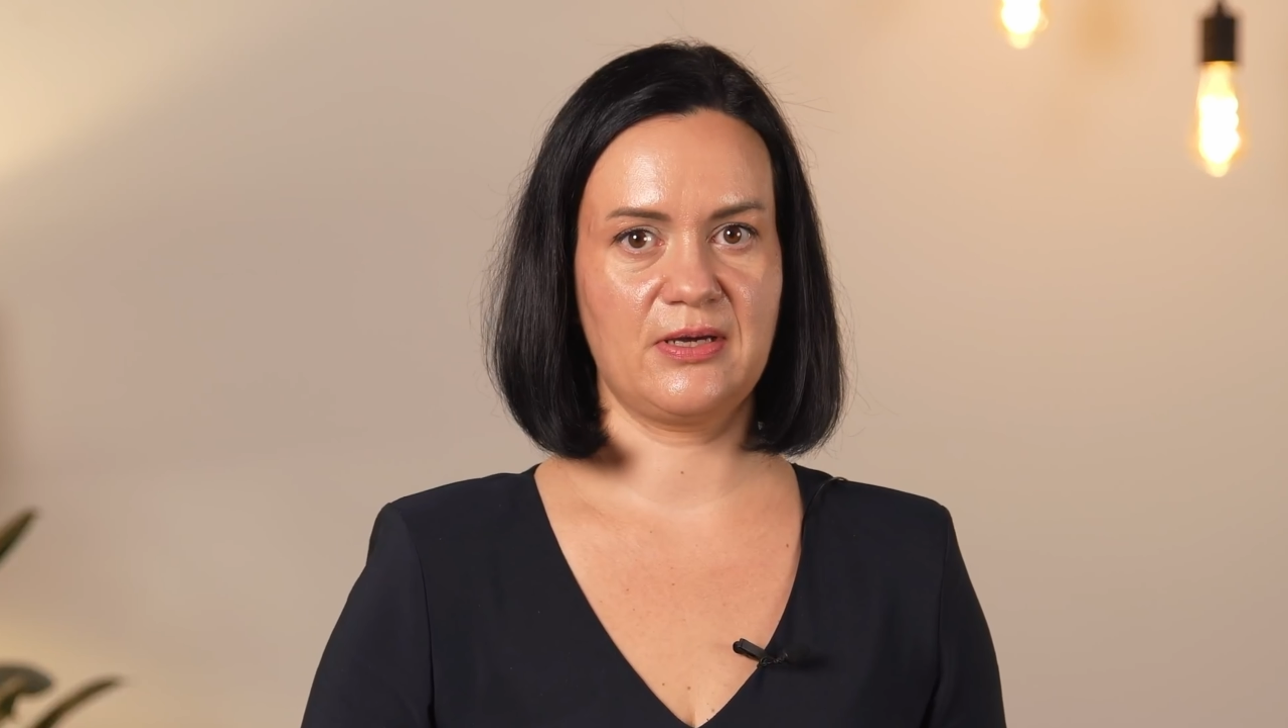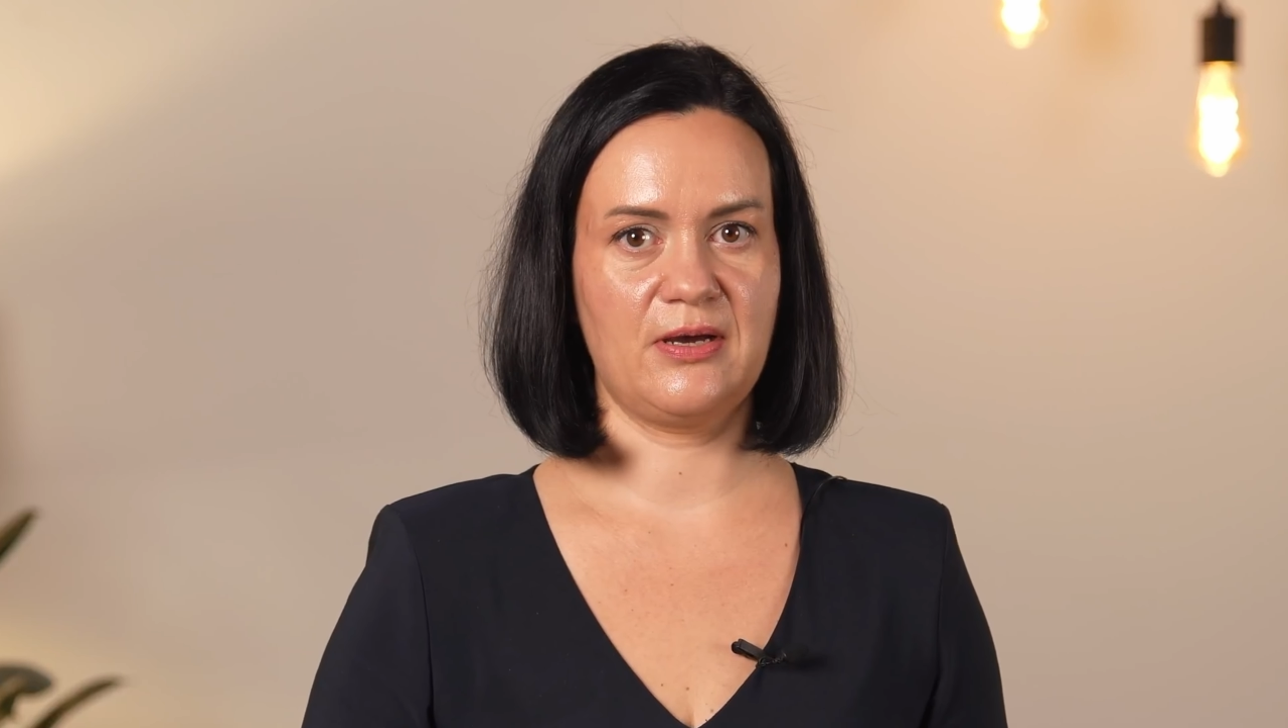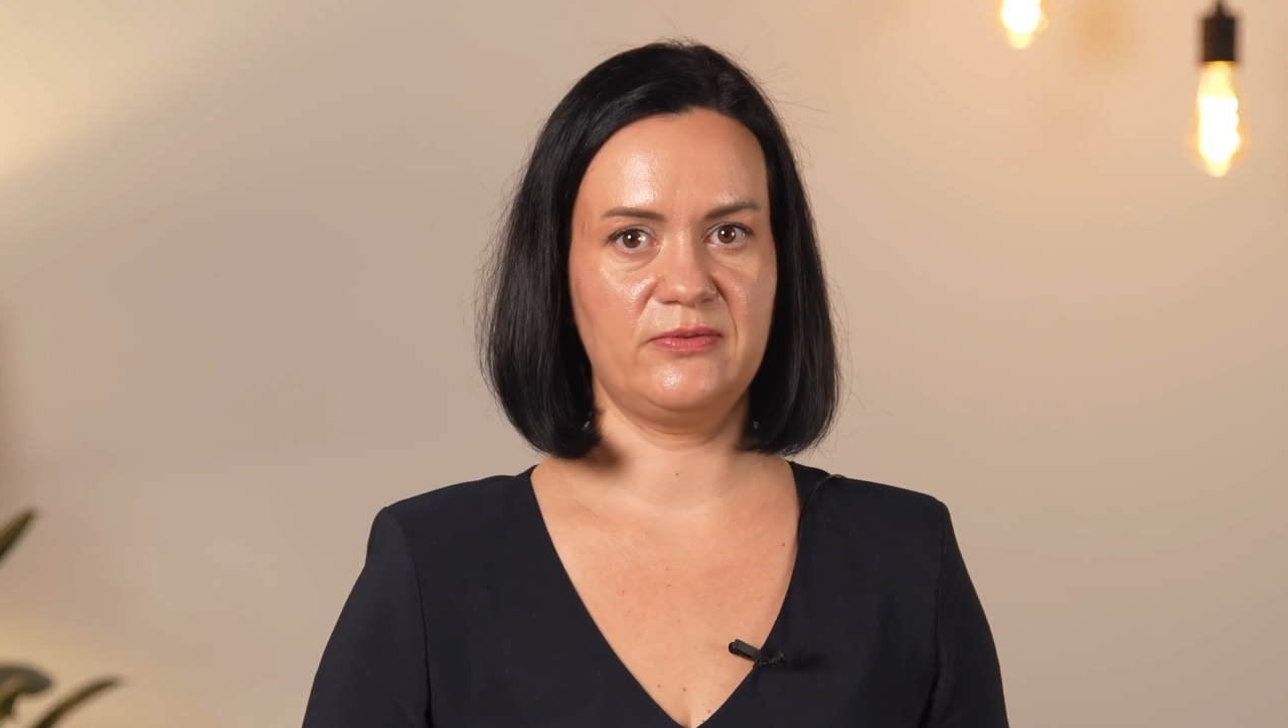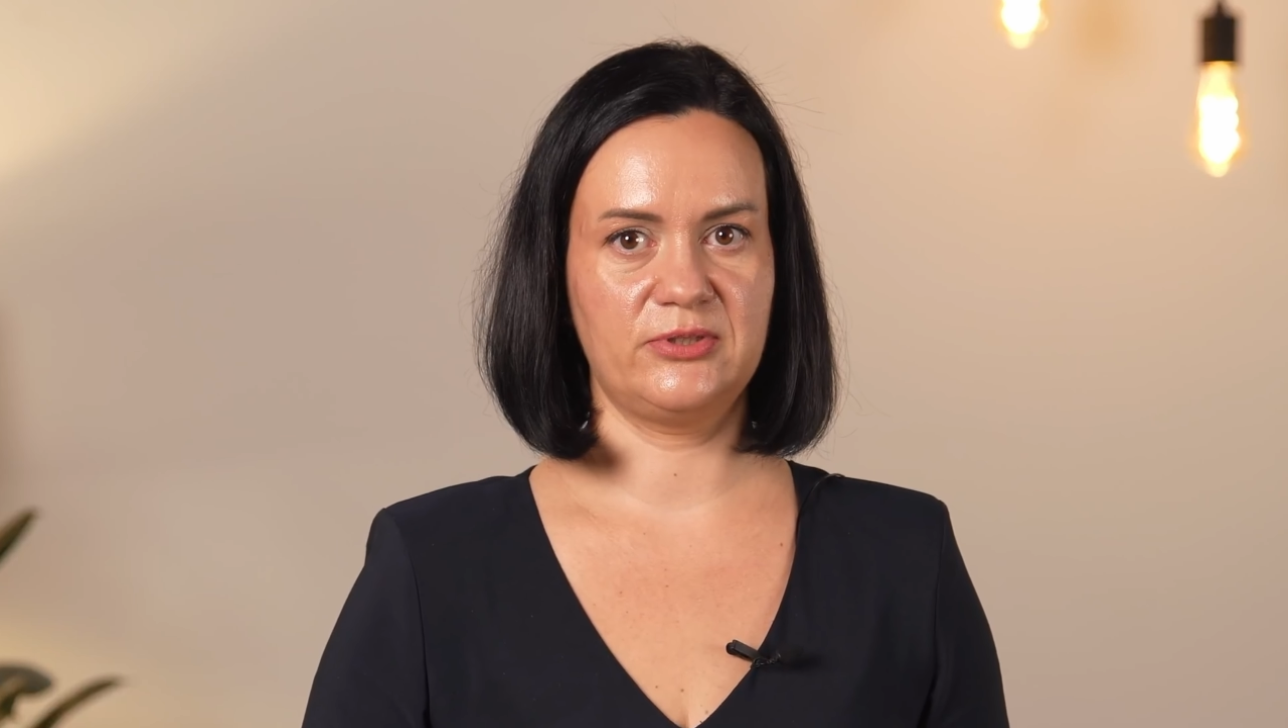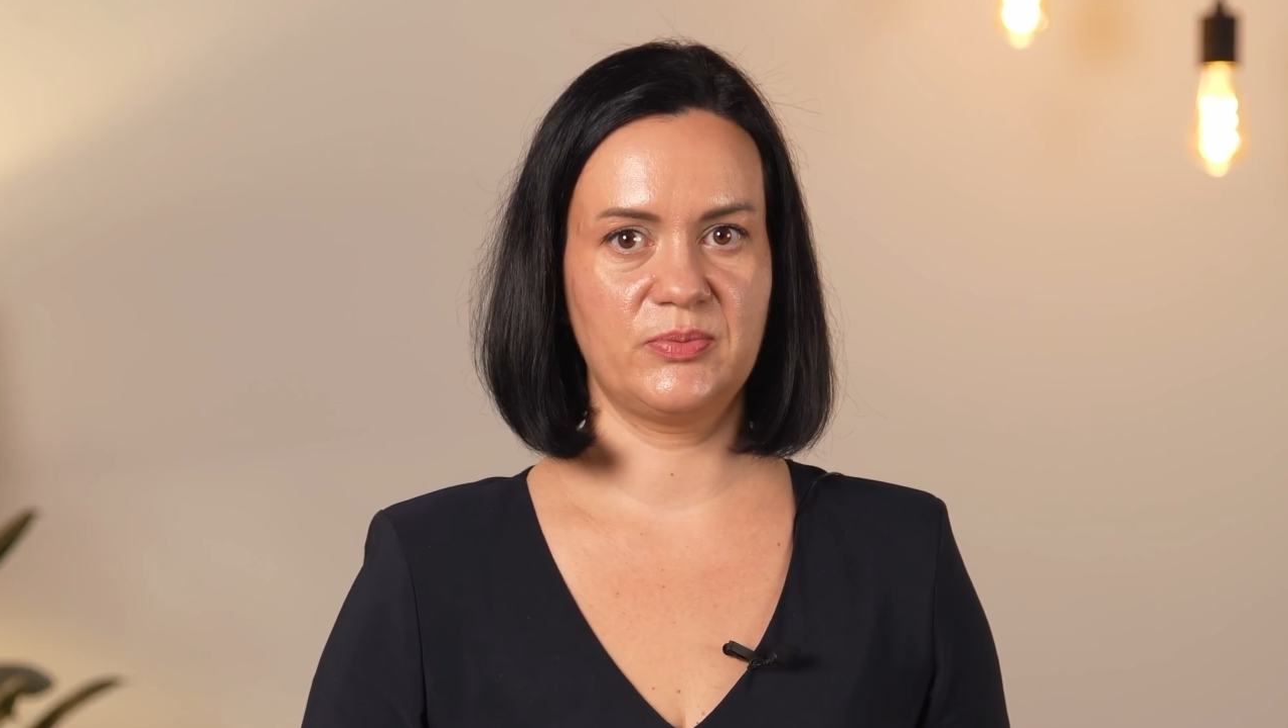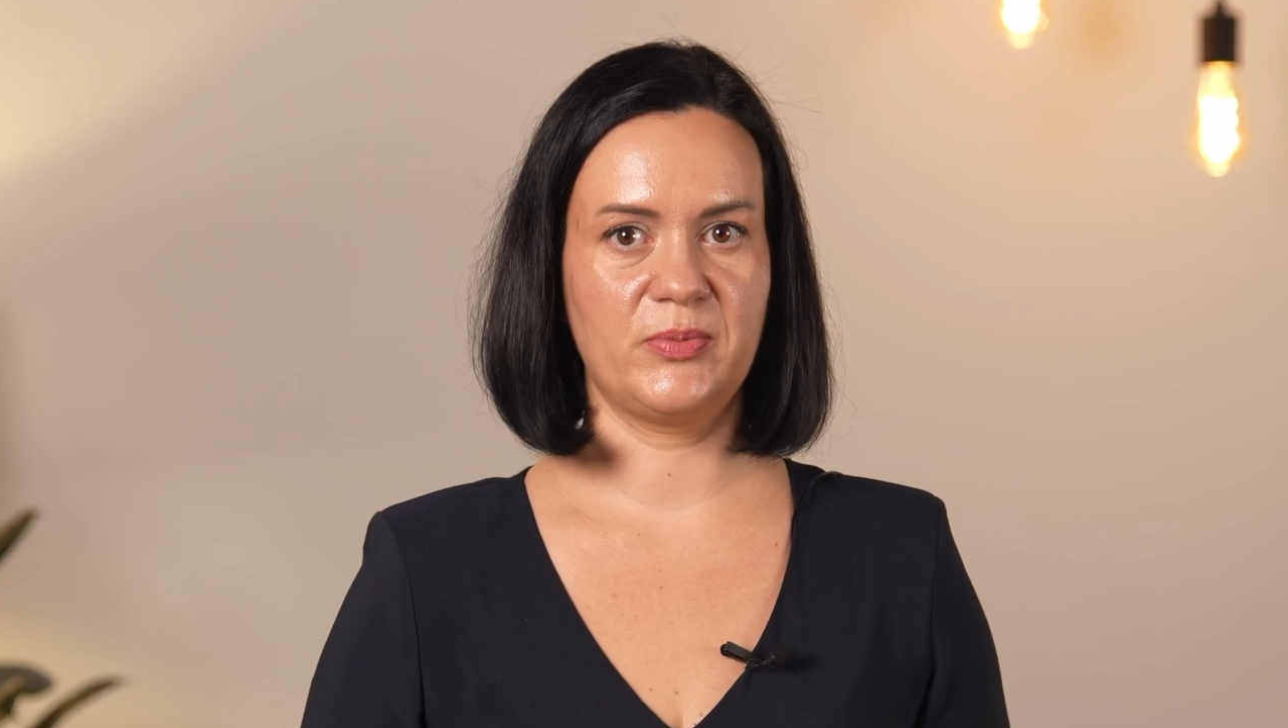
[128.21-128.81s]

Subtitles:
covered